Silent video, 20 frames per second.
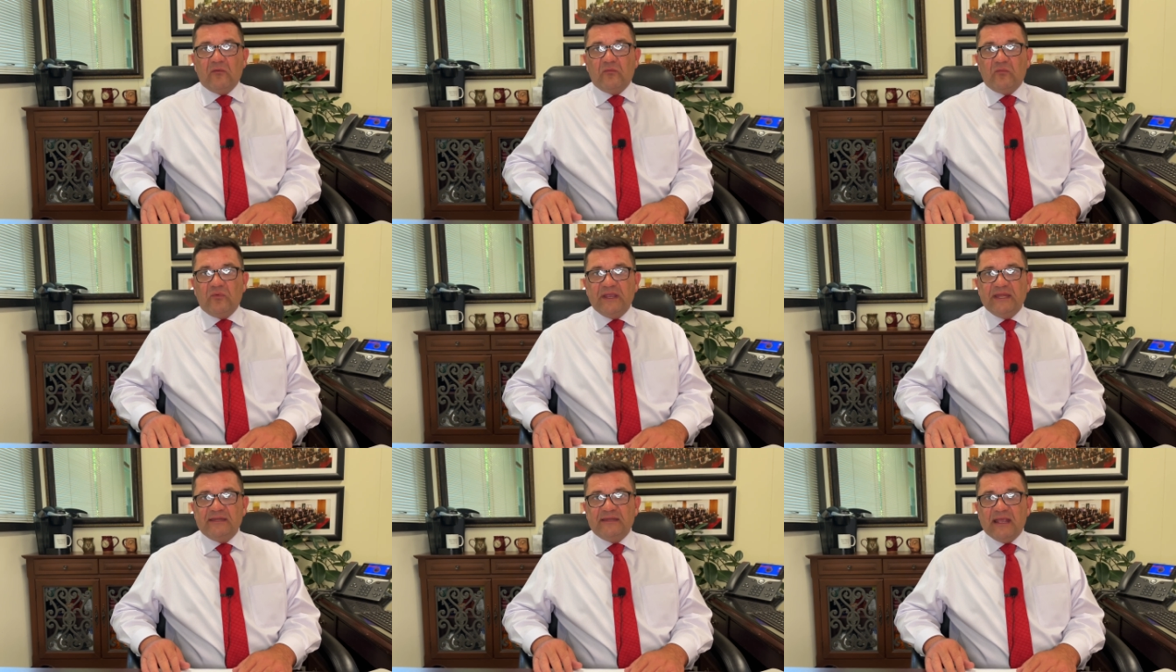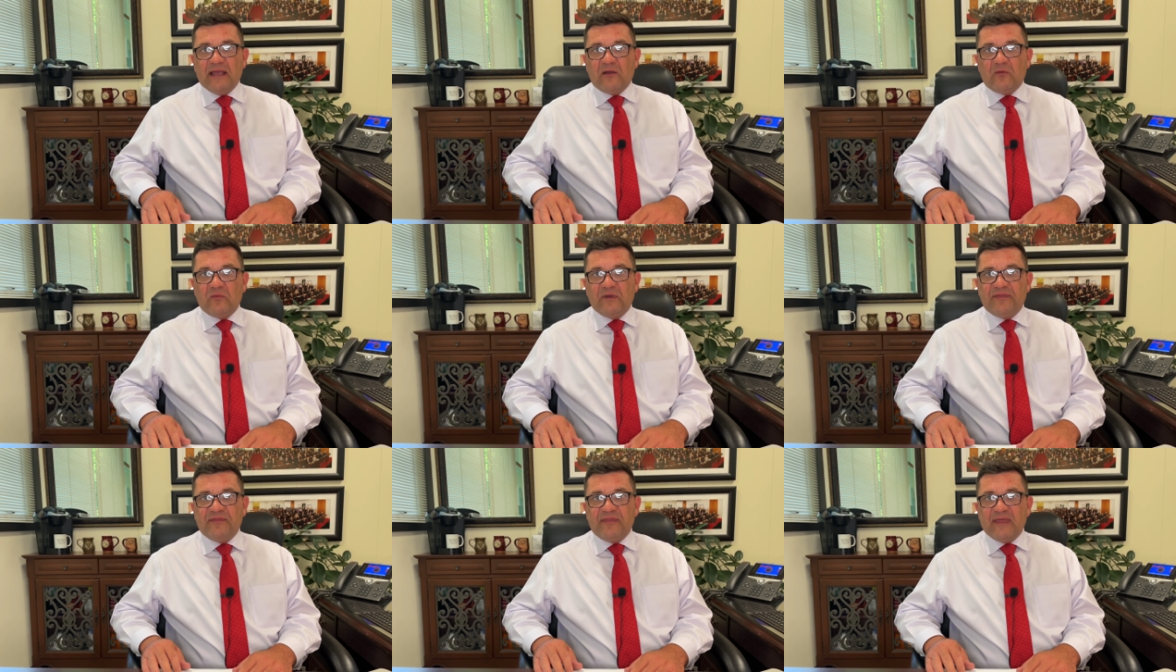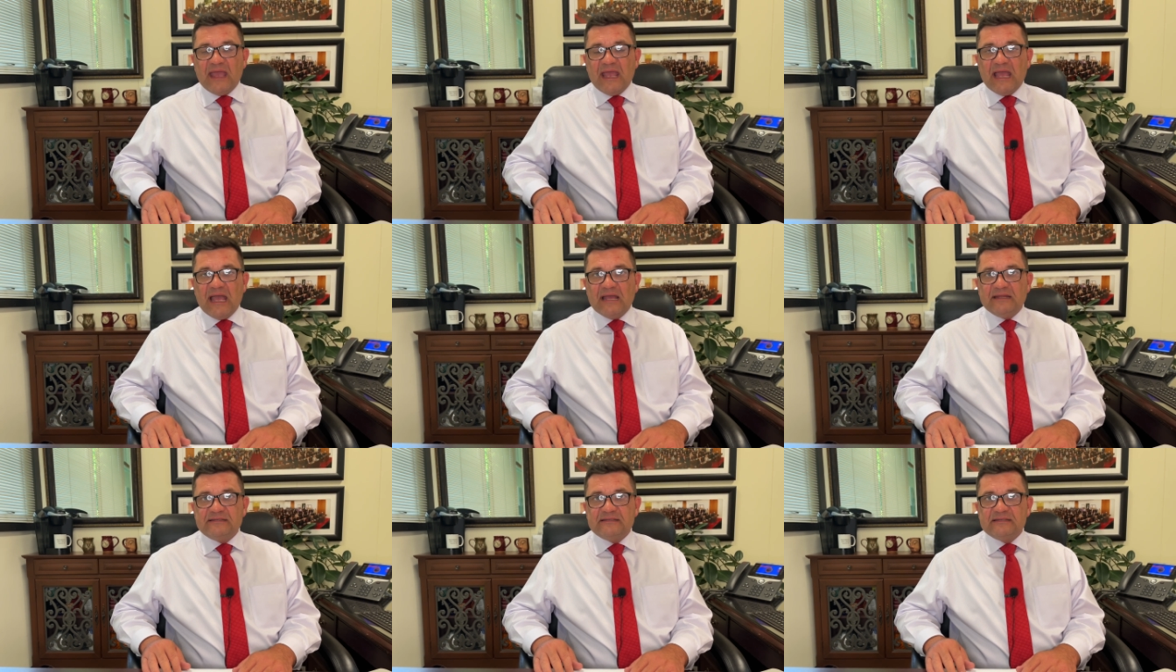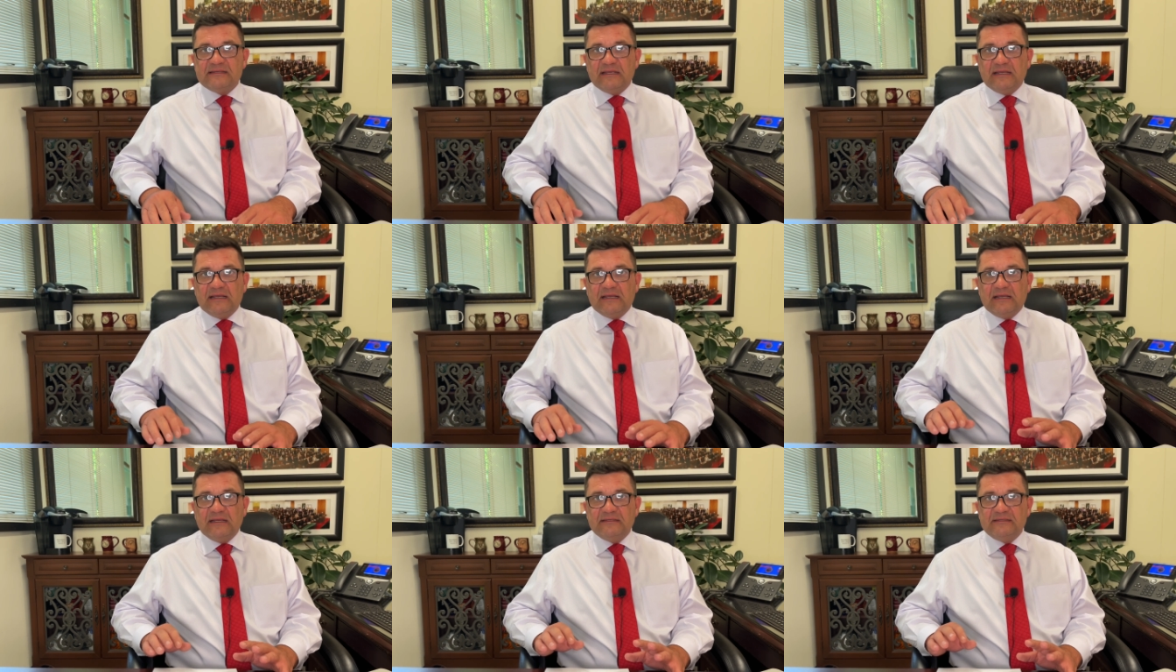We dealt with that,
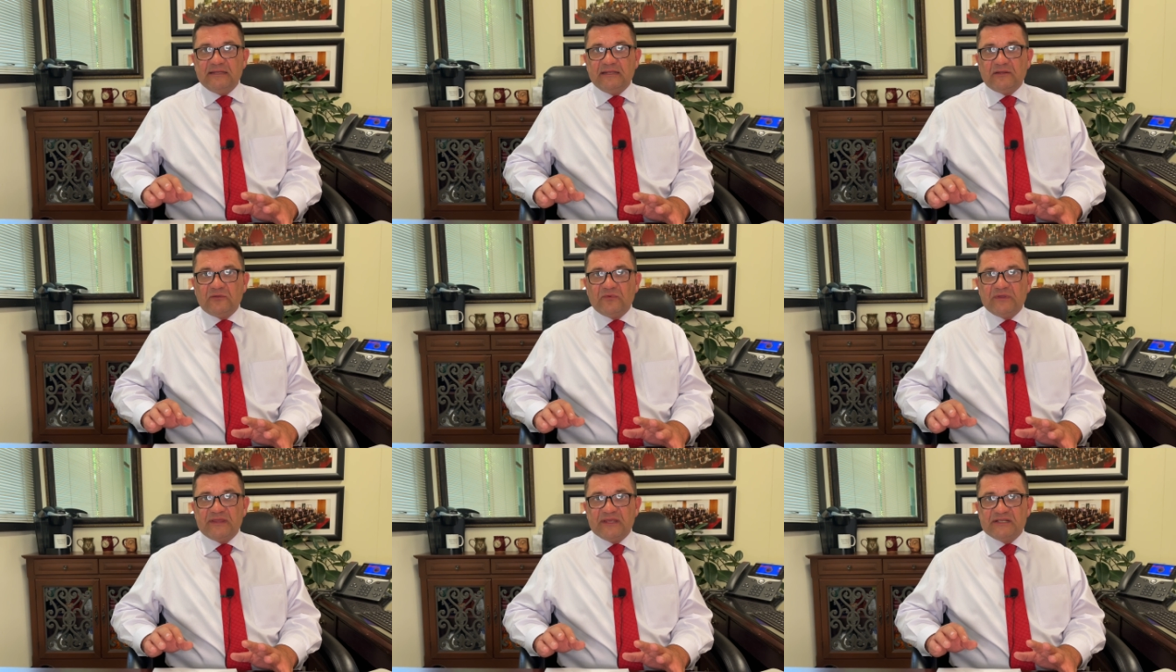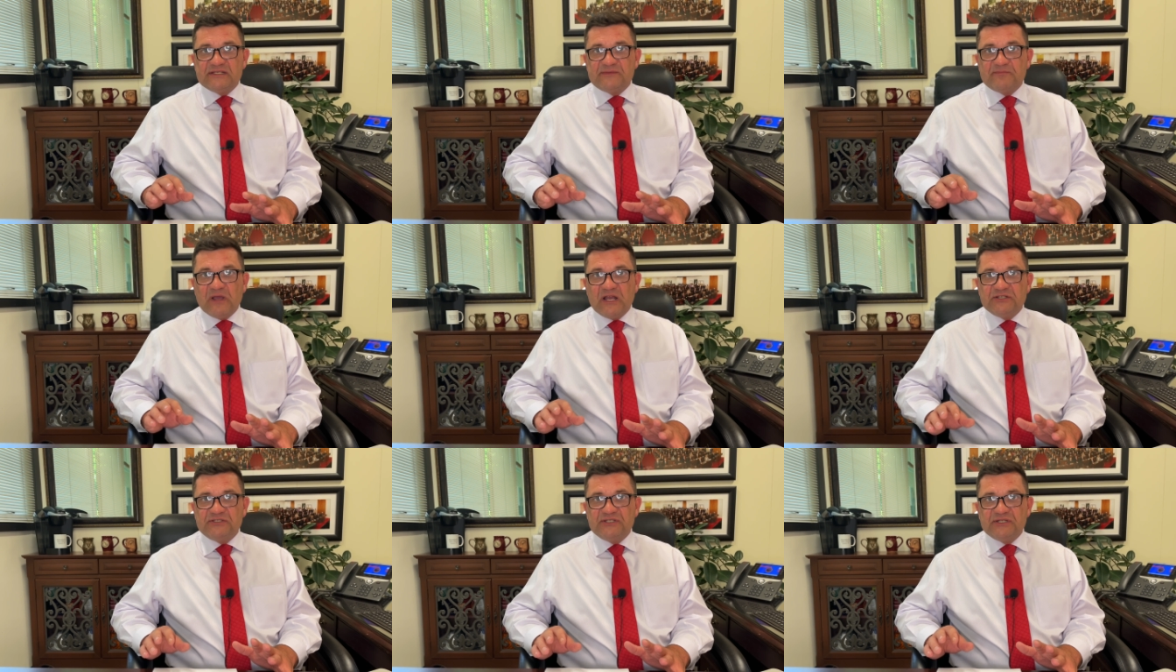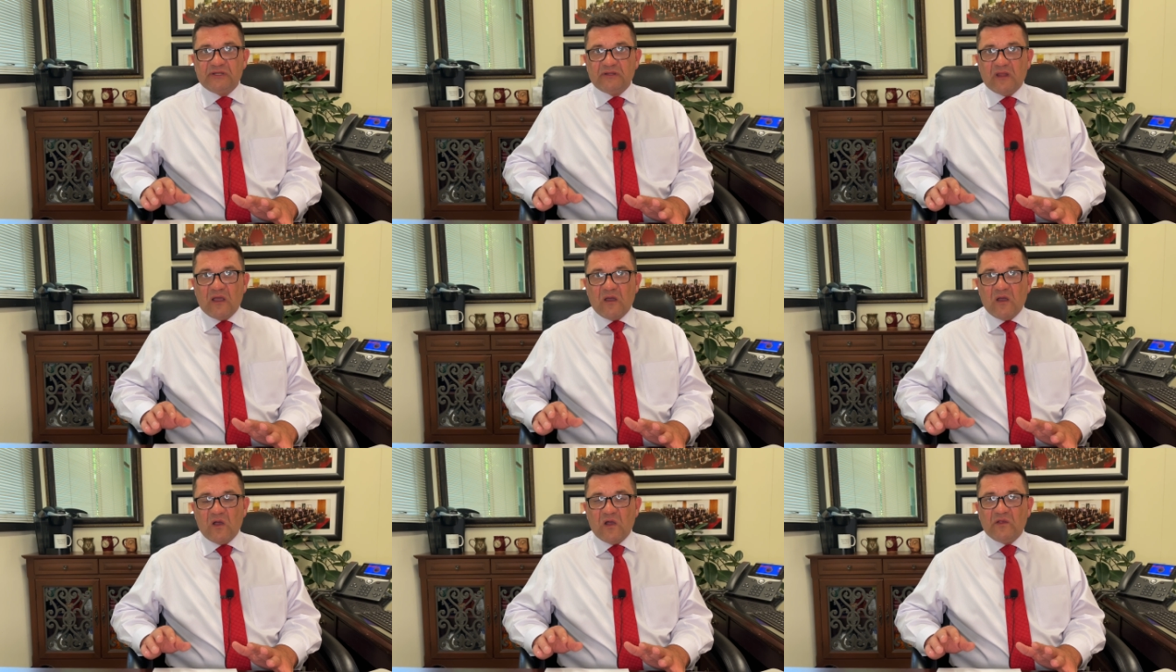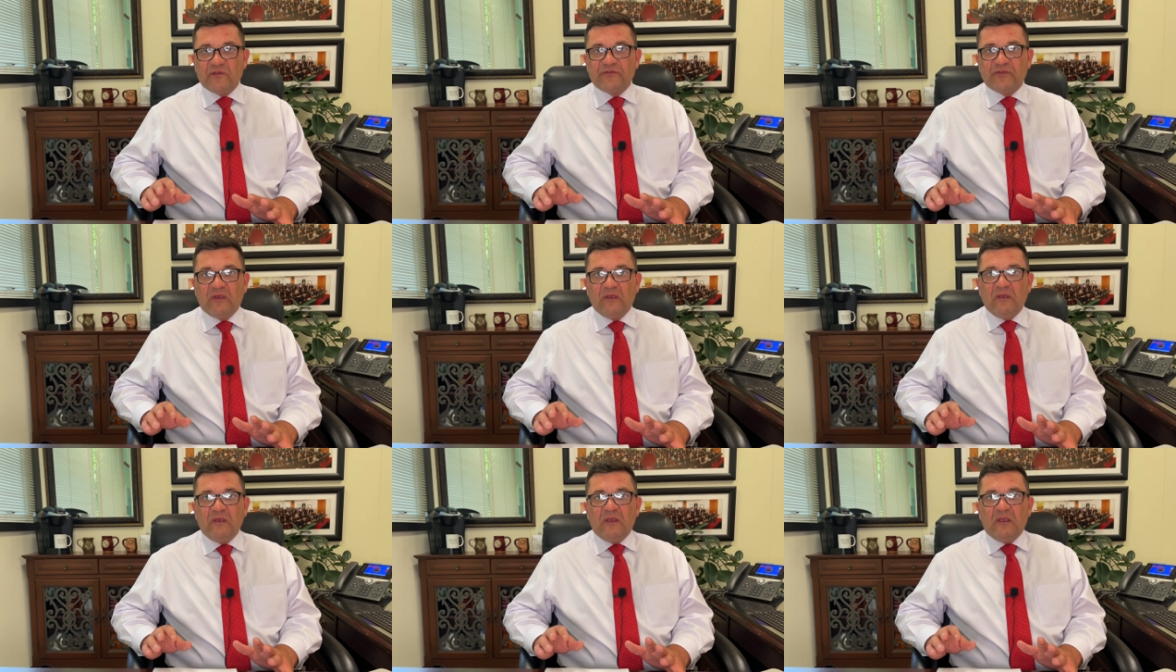dealing with expunsion laws